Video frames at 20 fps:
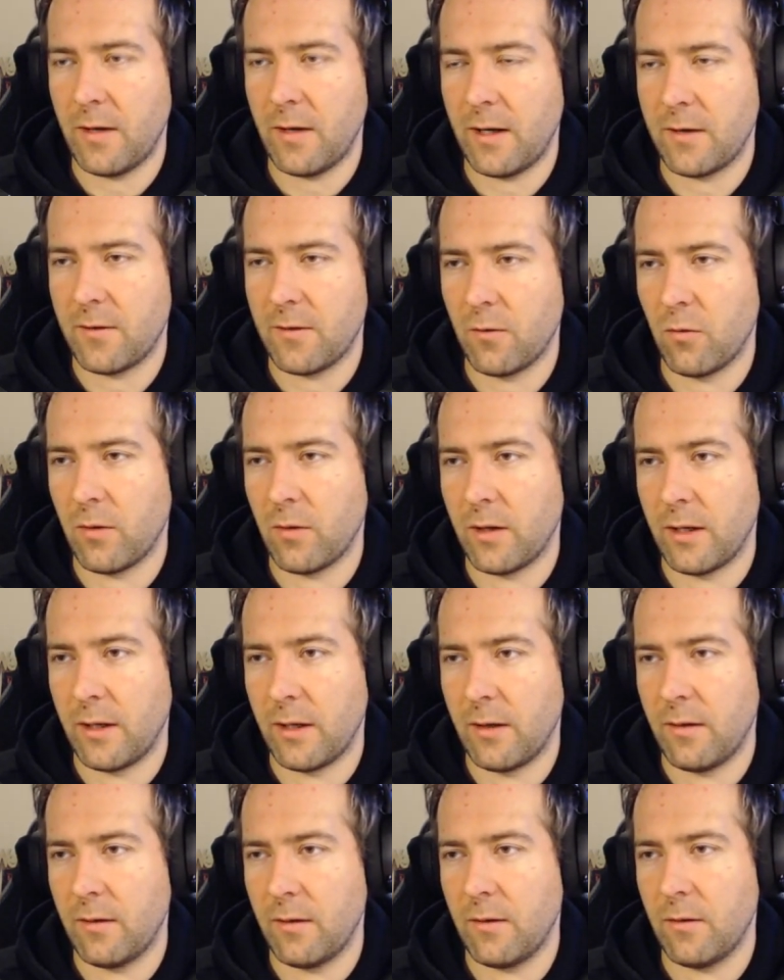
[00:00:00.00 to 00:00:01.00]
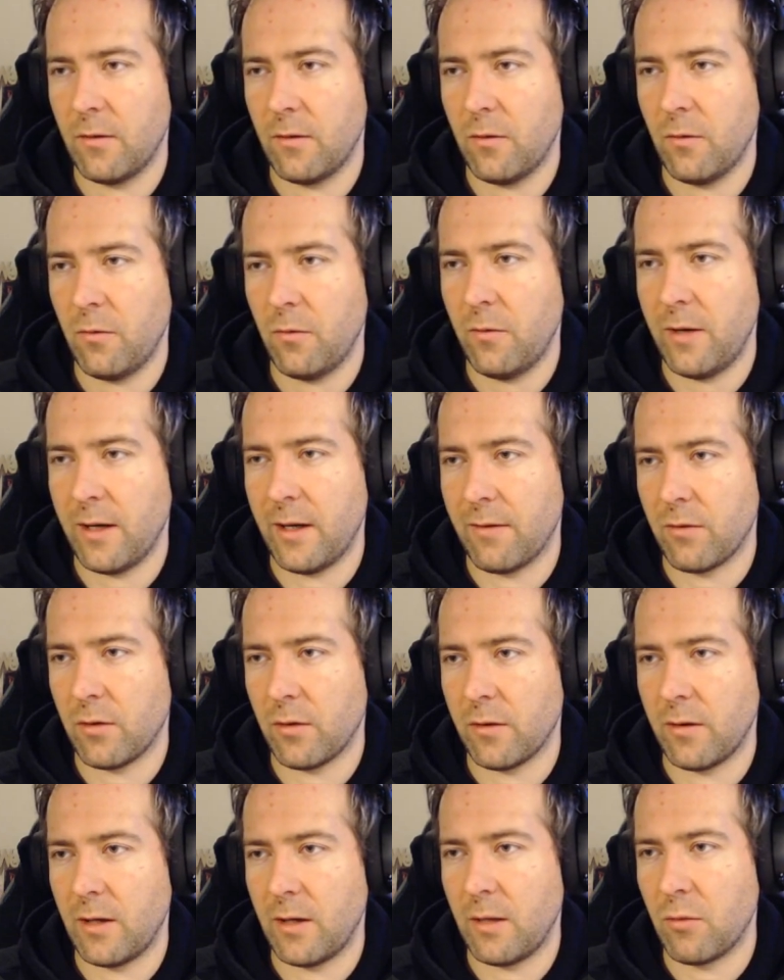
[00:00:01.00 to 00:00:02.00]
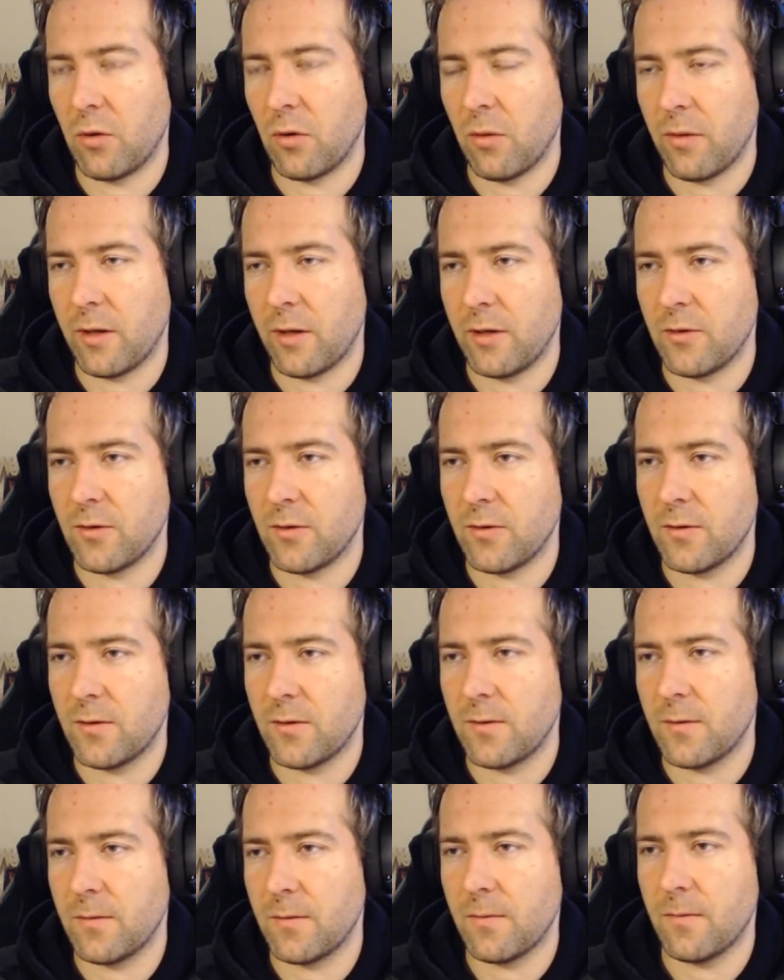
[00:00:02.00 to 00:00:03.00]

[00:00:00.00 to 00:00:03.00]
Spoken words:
X and Y, we have all the neighbor locations.